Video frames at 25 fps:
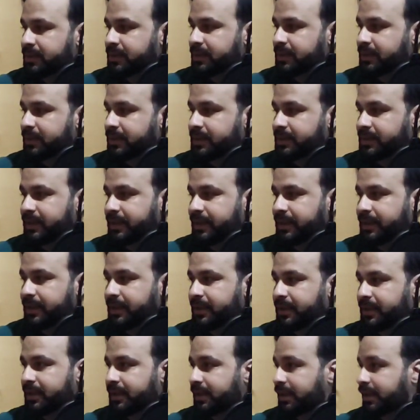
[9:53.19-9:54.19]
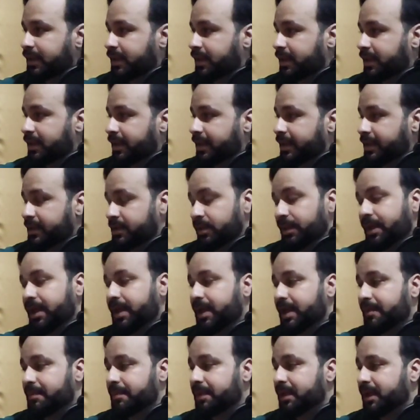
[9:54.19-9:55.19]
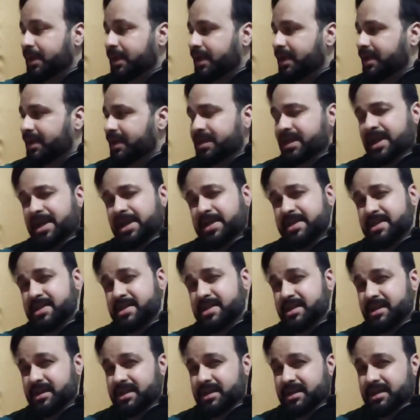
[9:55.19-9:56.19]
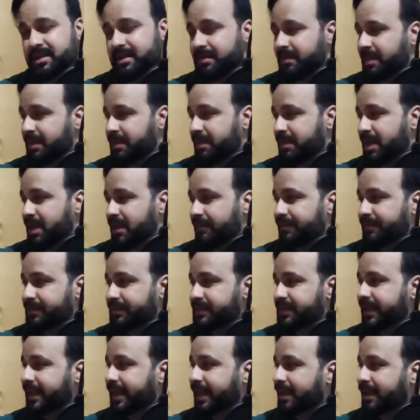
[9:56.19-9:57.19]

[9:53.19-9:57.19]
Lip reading: See, it is looking at me, and it takes maybe half a second